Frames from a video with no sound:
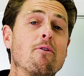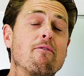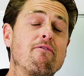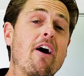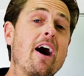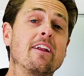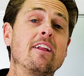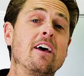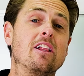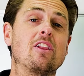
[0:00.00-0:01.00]
more
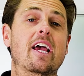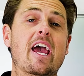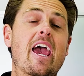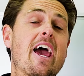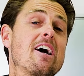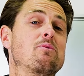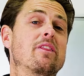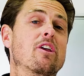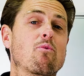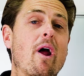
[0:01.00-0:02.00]
fun, like a house
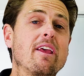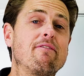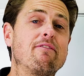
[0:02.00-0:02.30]
with a granny